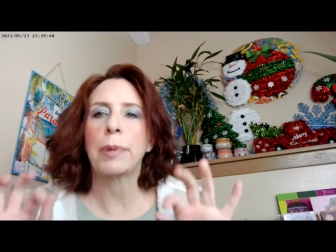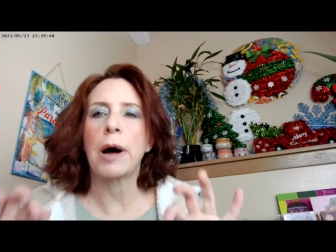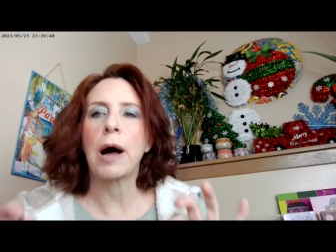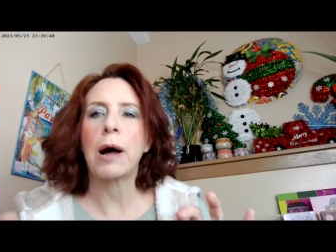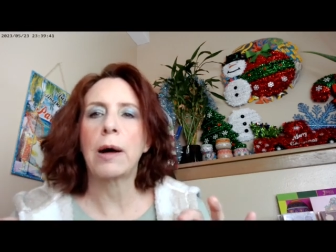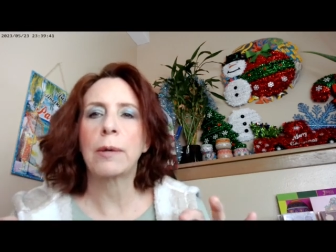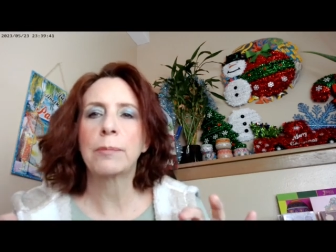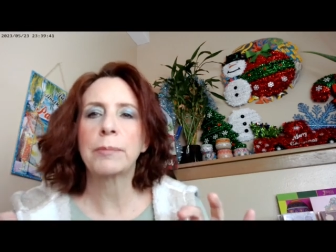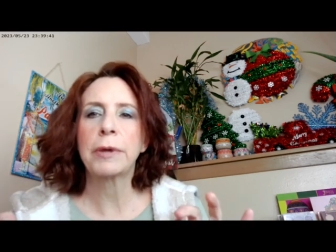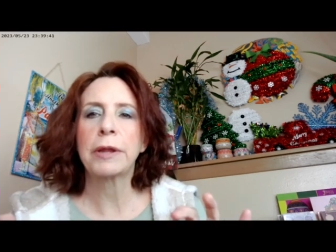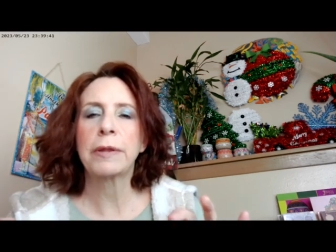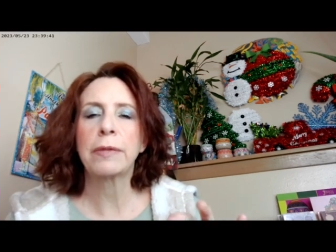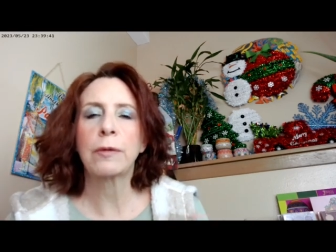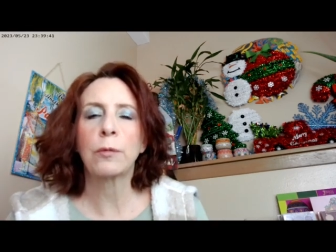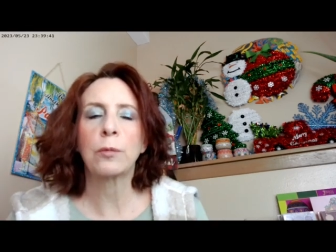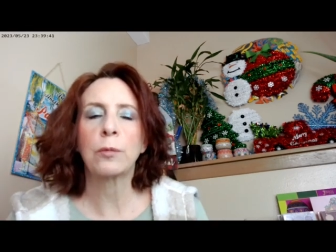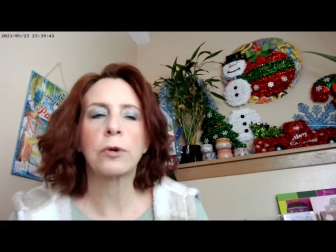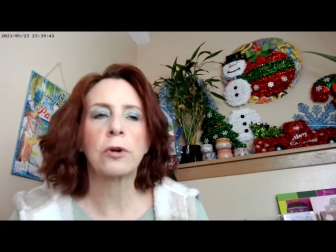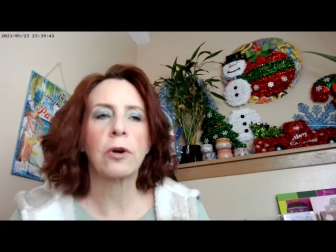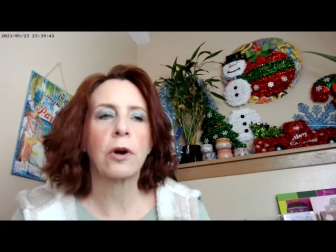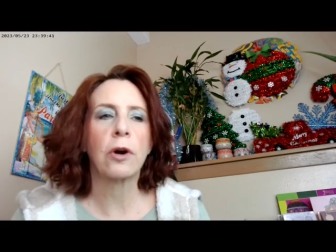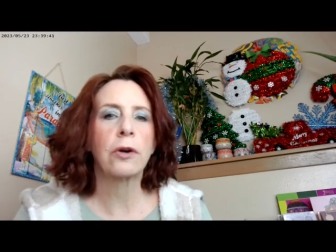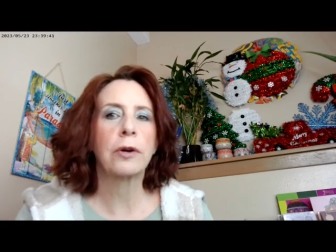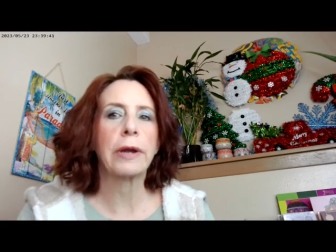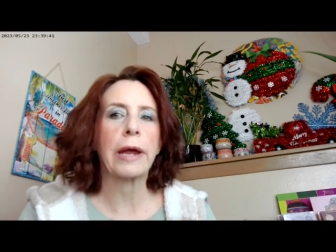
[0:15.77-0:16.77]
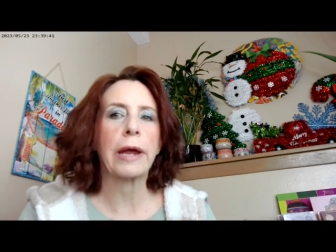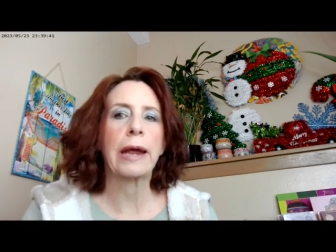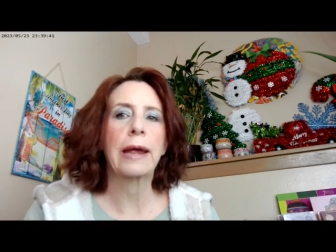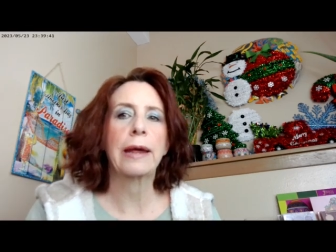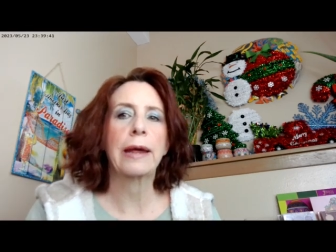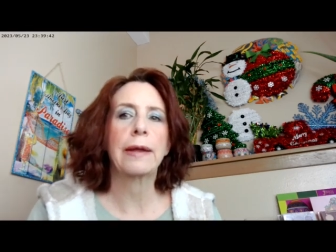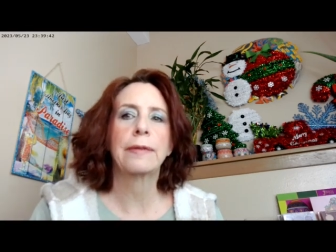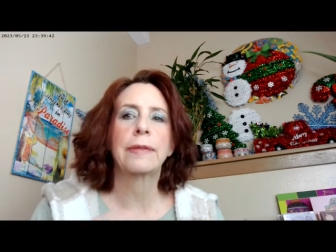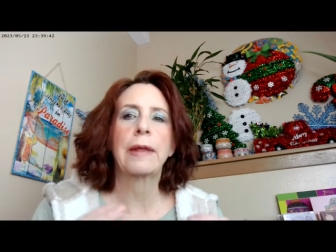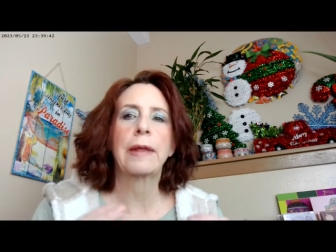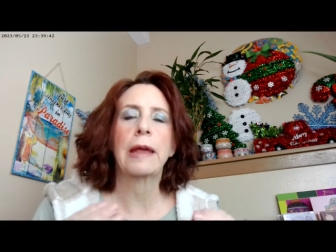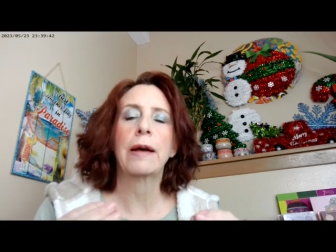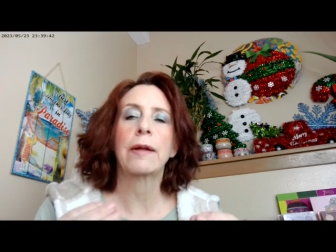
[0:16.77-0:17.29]
balm in the word,
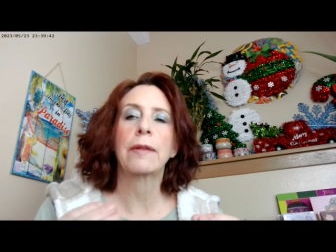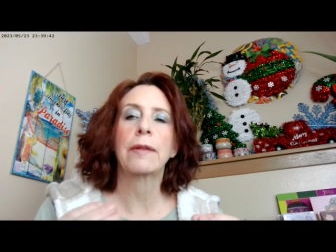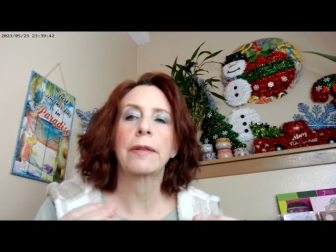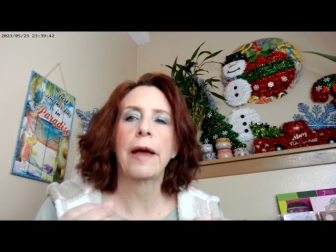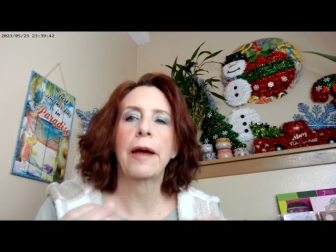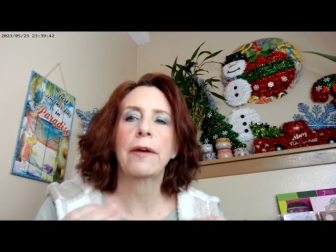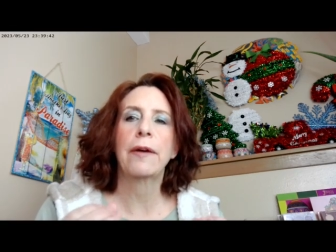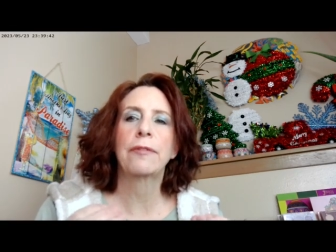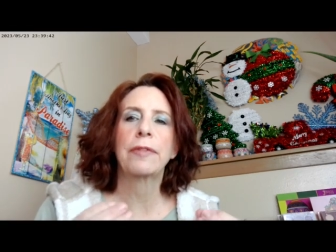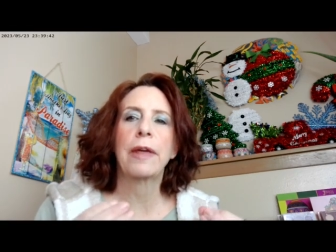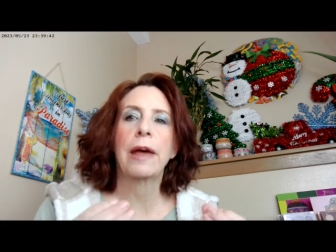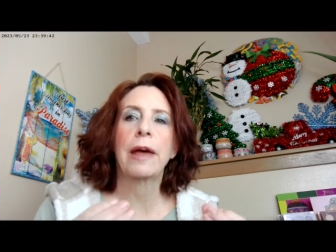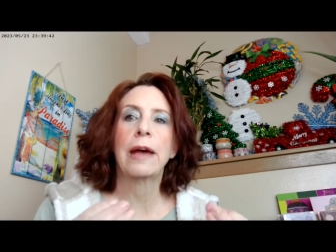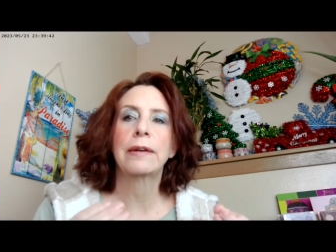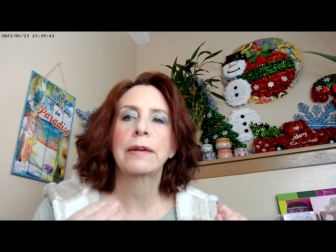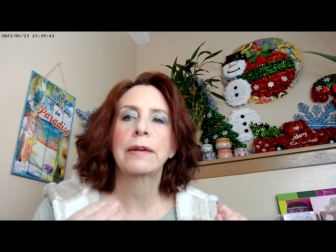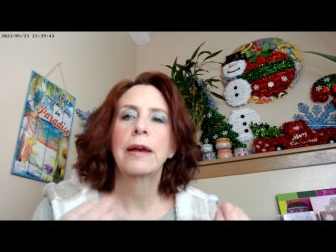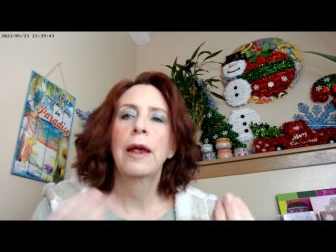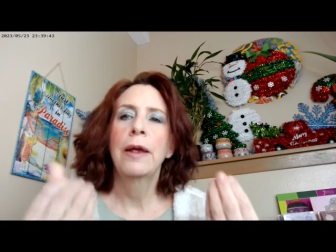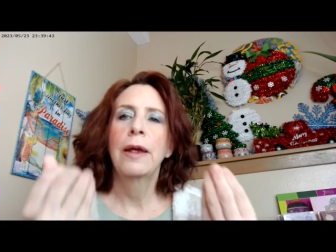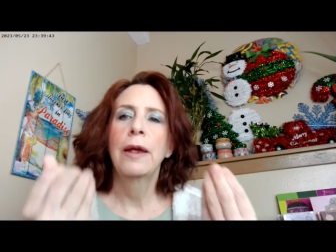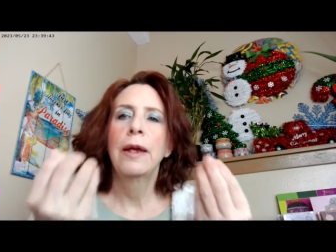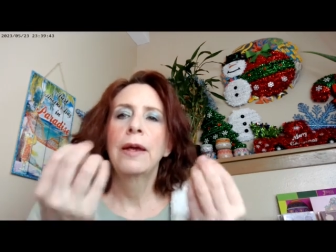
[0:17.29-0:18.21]
and they all have that